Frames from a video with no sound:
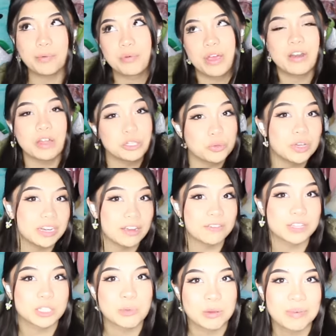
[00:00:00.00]
regret not doing enough
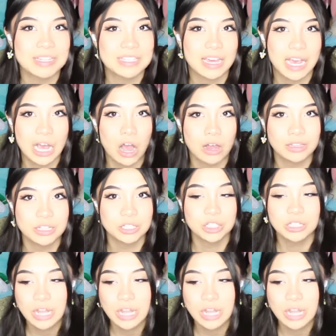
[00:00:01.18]
experimenting in college.